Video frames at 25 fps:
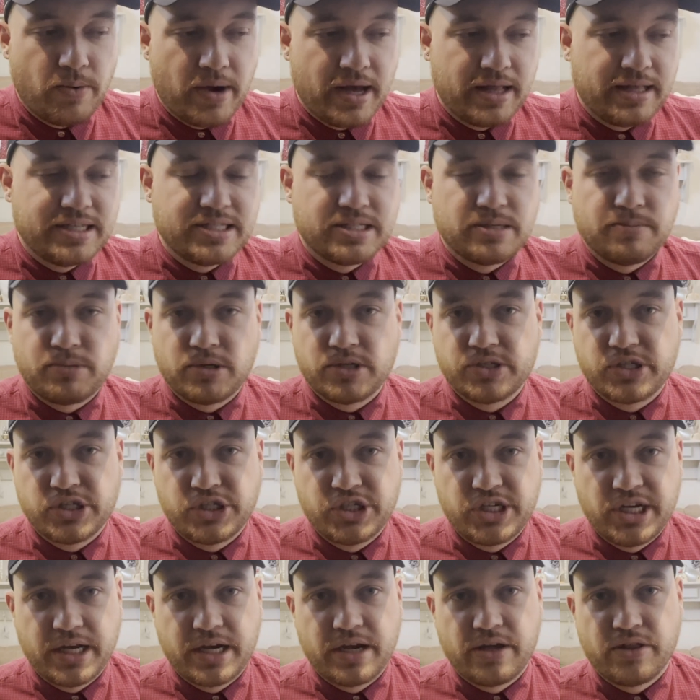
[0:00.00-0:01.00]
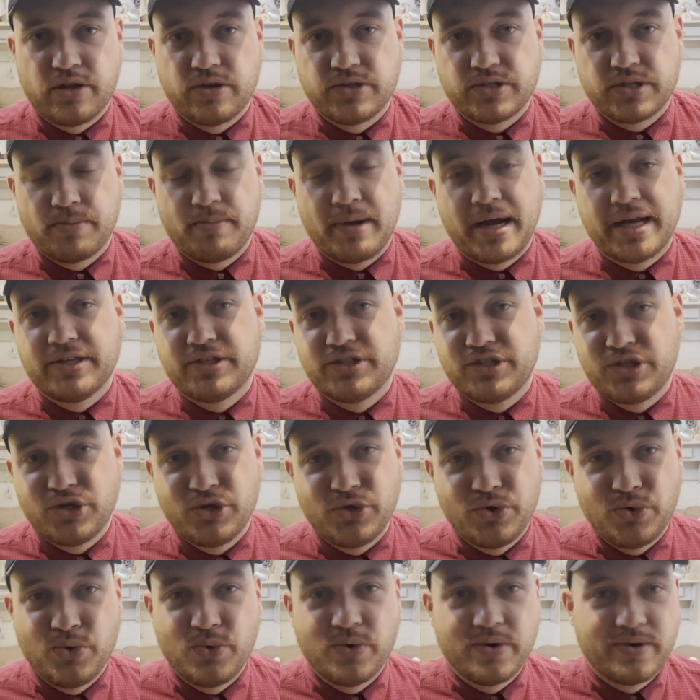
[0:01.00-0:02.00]
Wetlands and Bolsa Chica, those are my
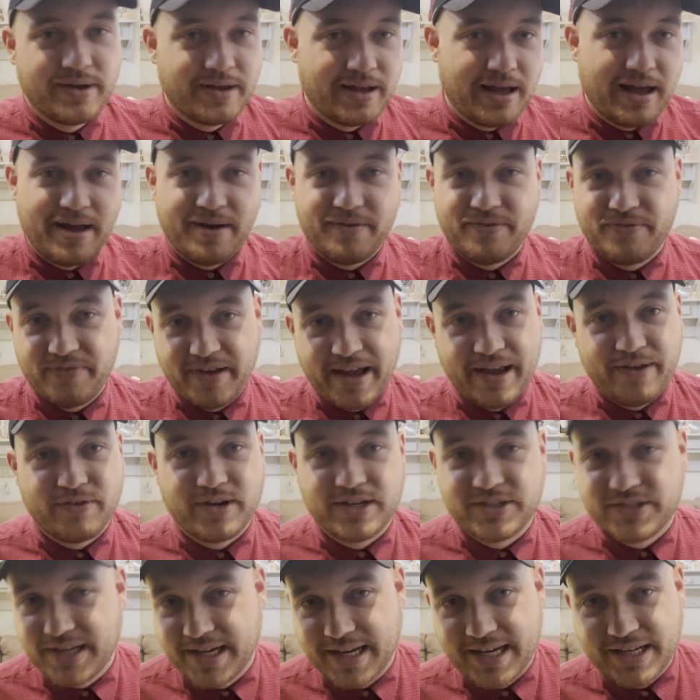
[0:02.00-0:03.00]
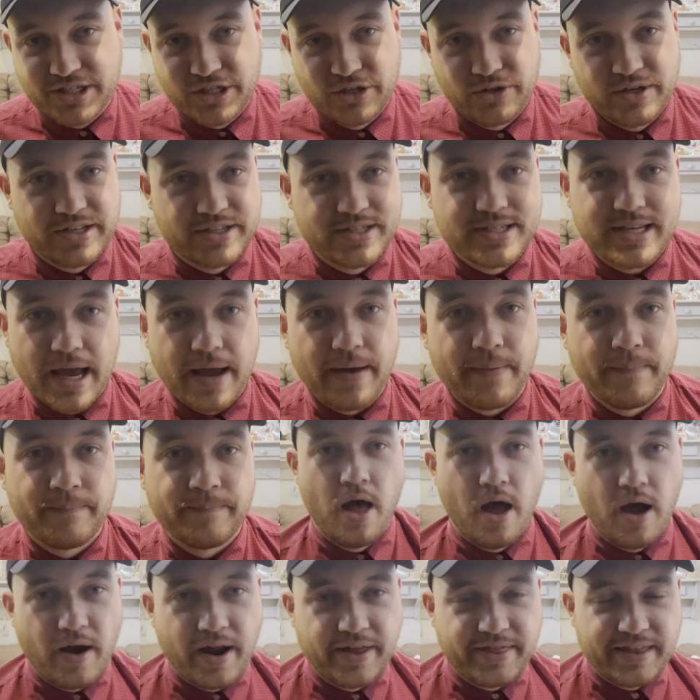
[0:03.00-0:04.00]
2 favorites, I guess you could say.
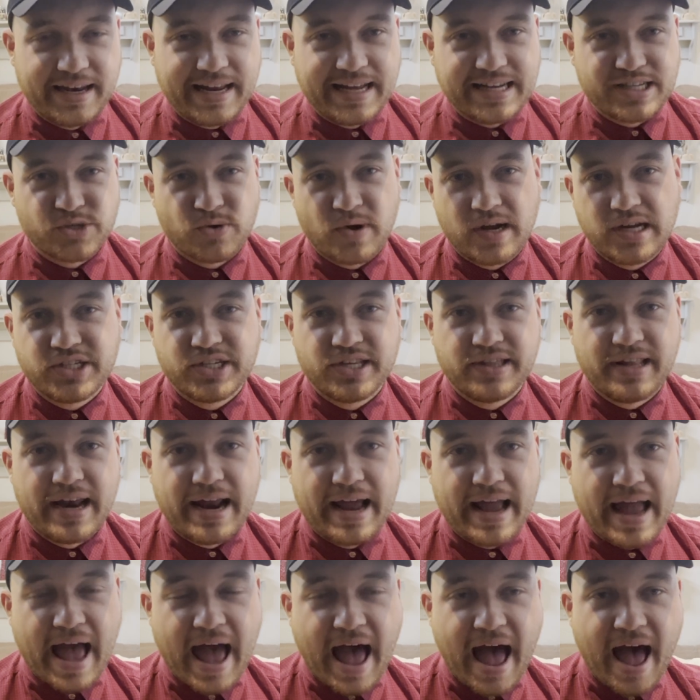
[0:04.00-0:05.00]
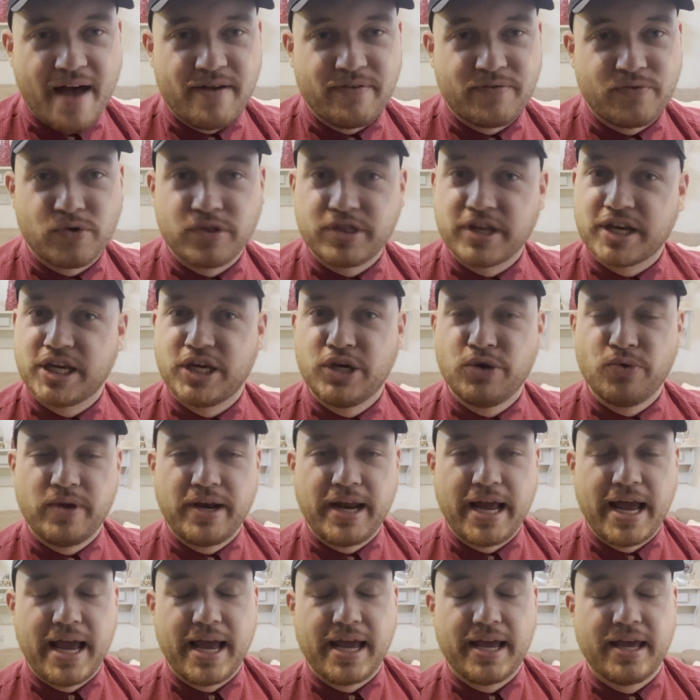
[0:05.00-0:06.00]
All right, the next question that I have for the
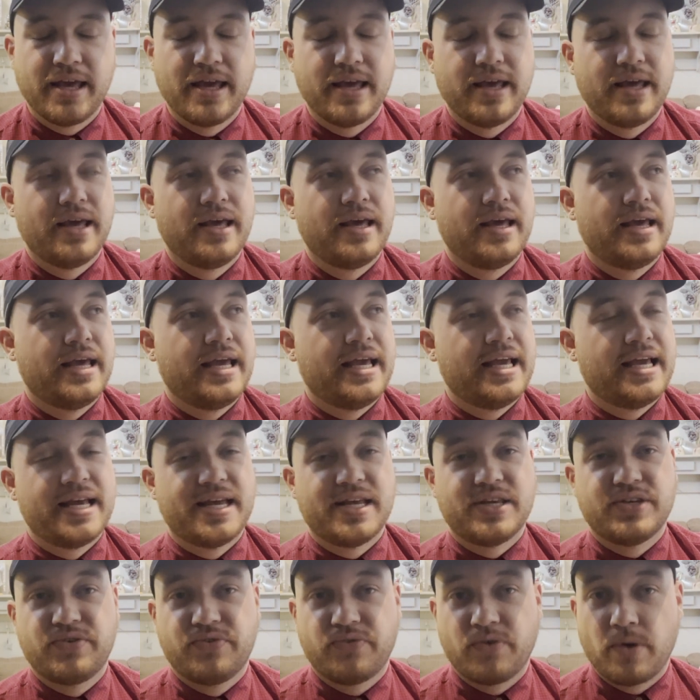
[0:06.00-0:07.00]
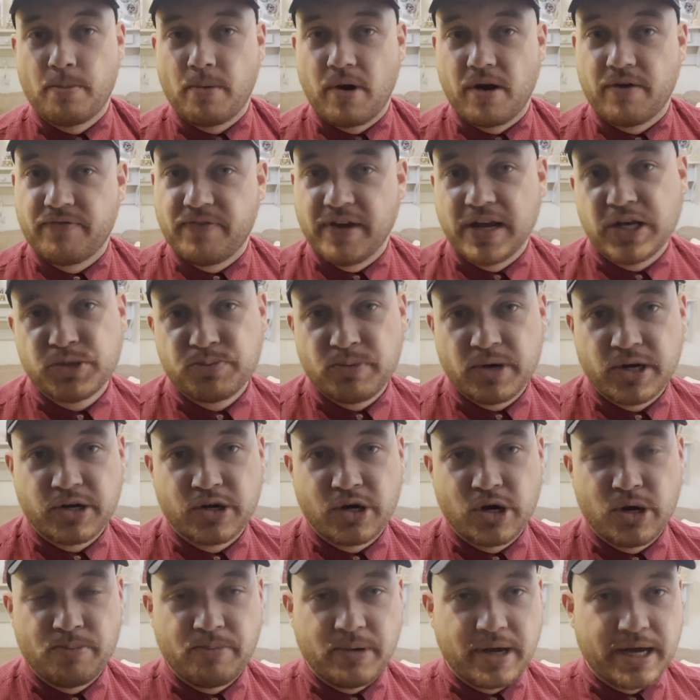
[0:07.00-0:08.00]
Q&A is from our Facebook
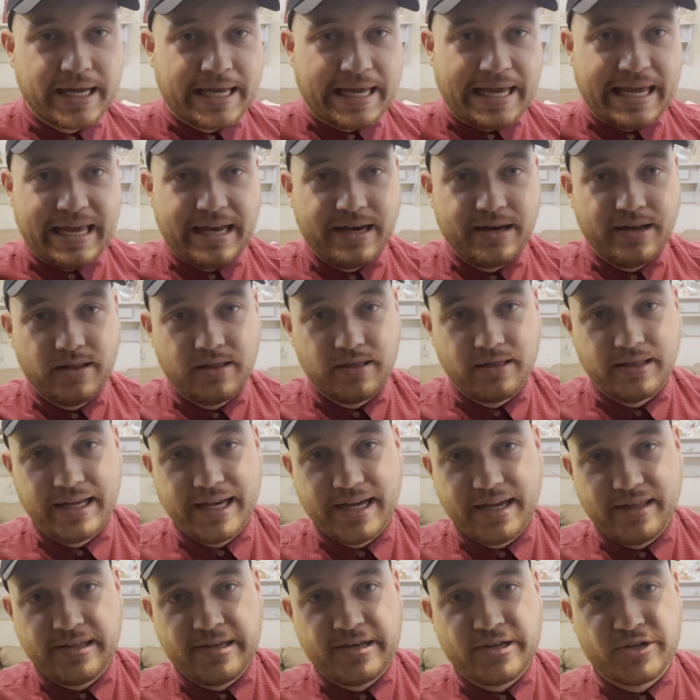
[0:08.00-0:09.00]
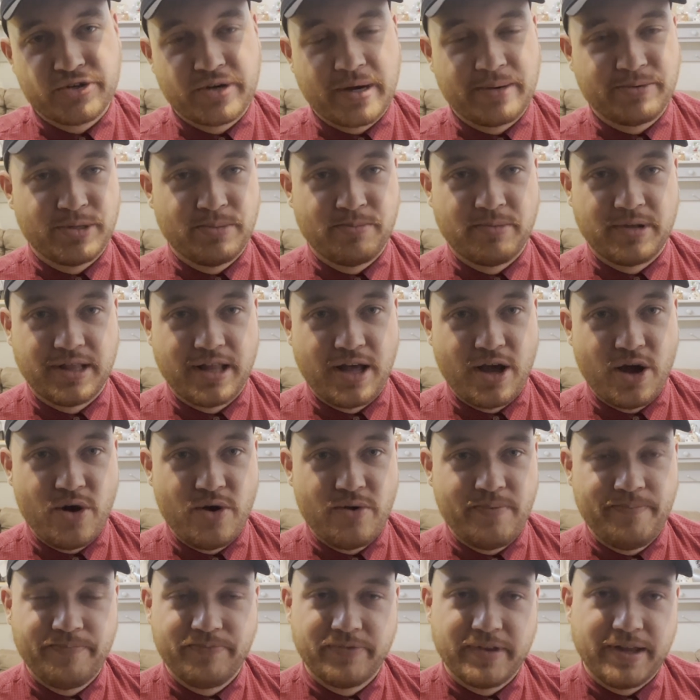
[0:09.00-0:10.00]
group. Again, link in the description
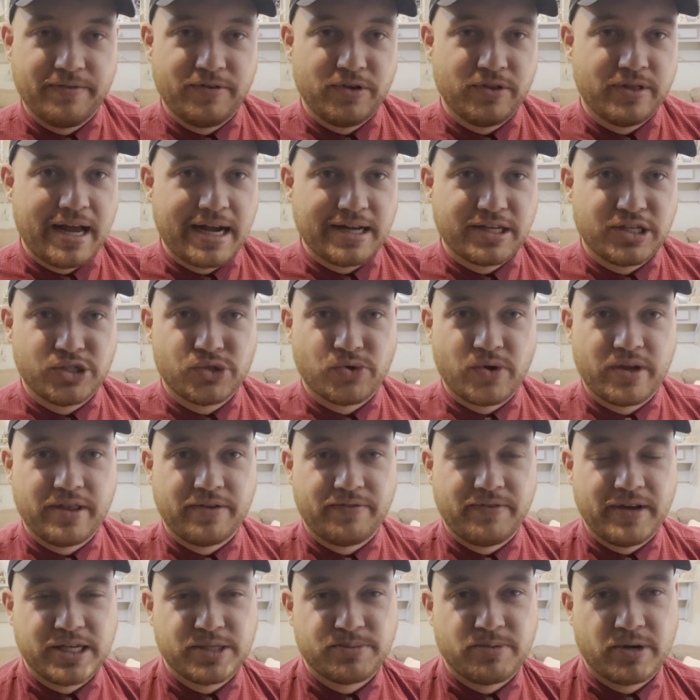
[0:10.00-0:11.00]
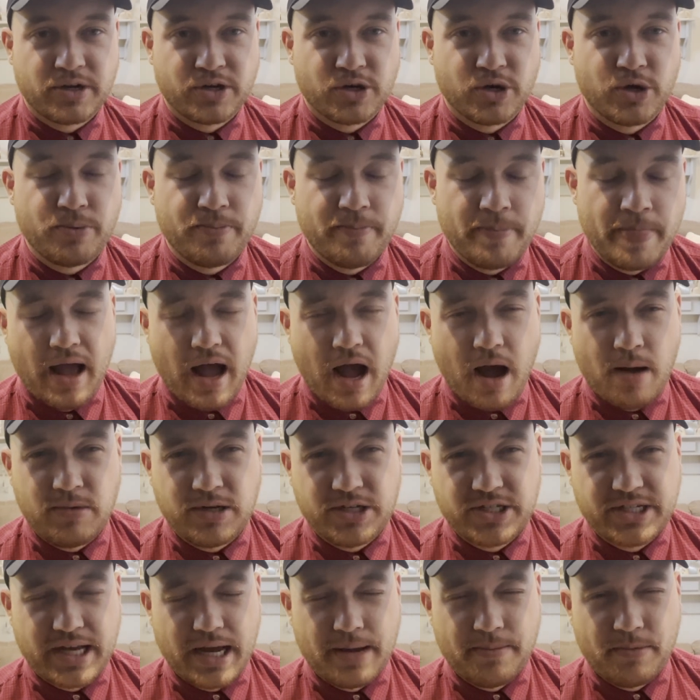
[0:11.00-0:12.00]
below if you'd like to join the Facebook group. How
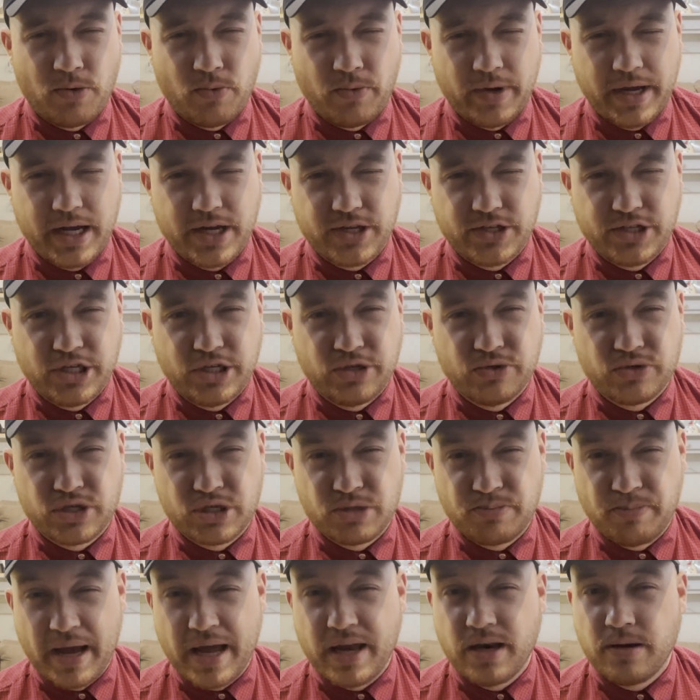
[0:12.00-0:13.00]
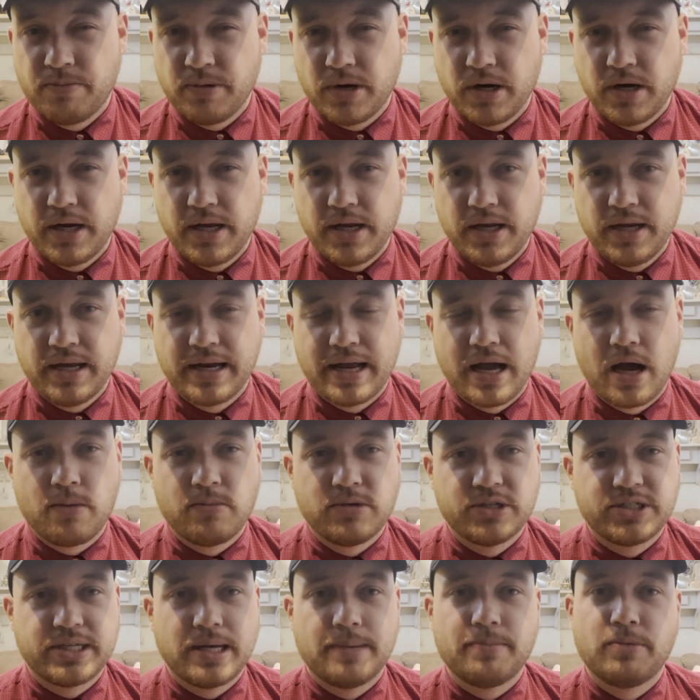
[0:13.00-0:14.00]
much time a week do you spend birding, and how
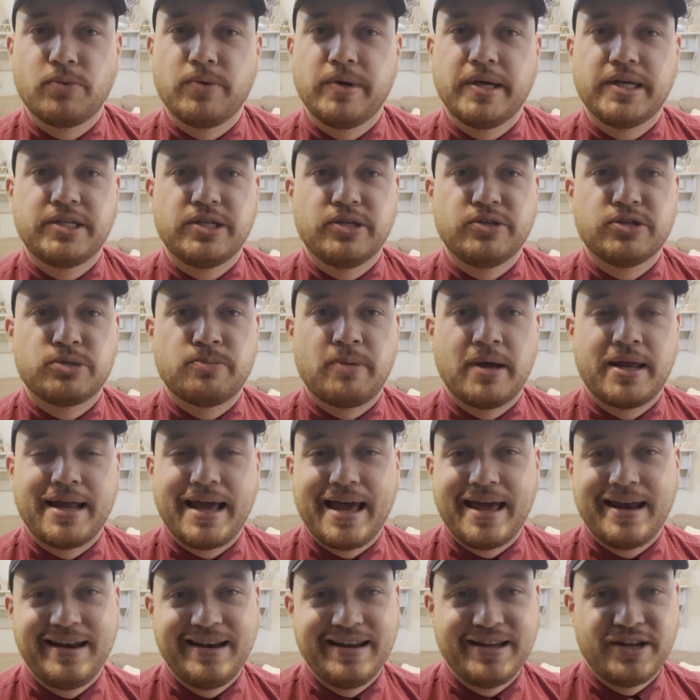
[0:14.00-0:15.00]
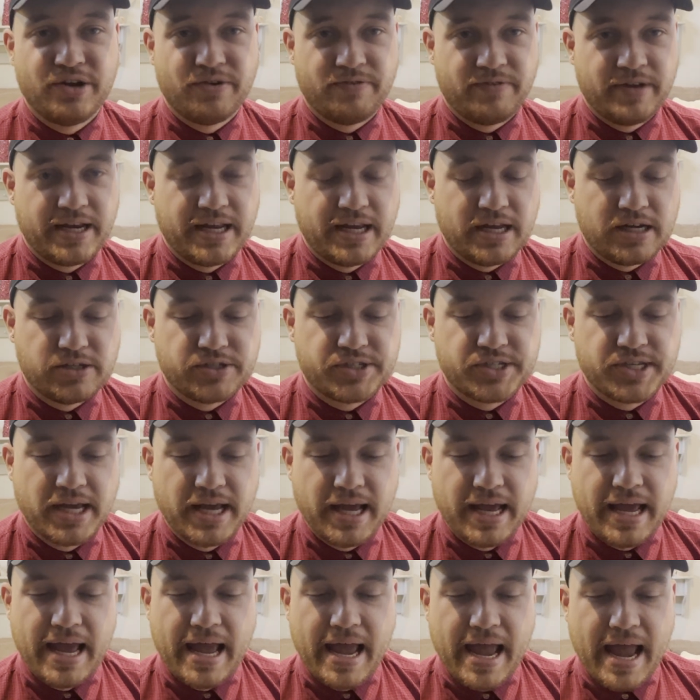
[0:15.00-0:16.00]
much time a week do you spend editing your videos?
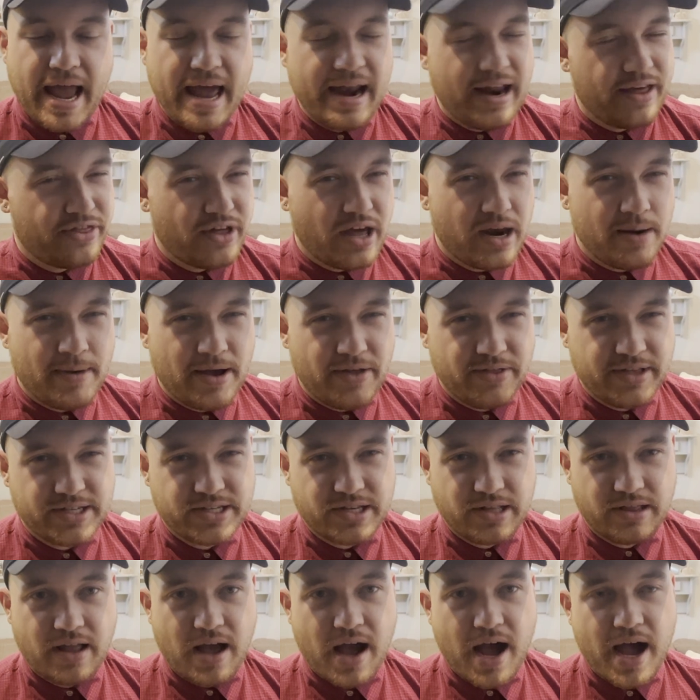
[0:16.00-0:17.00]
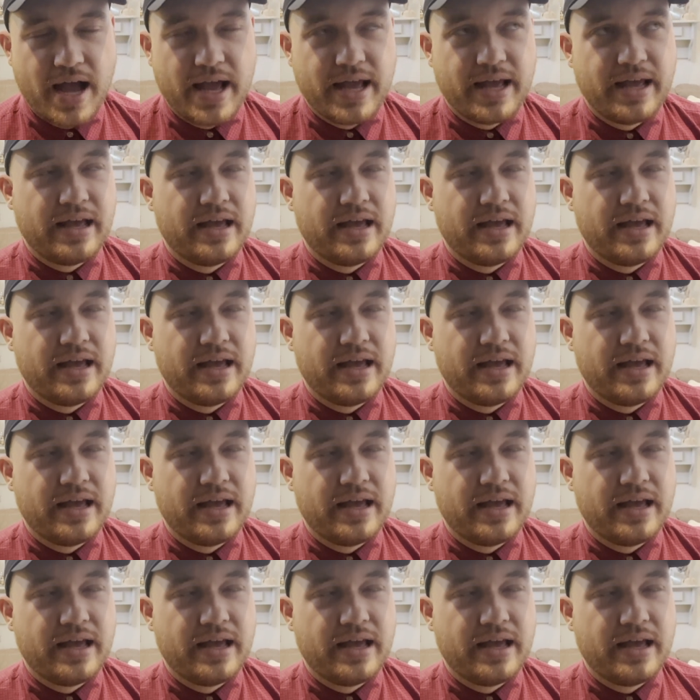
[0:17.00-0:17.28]
And I thought about this a lot.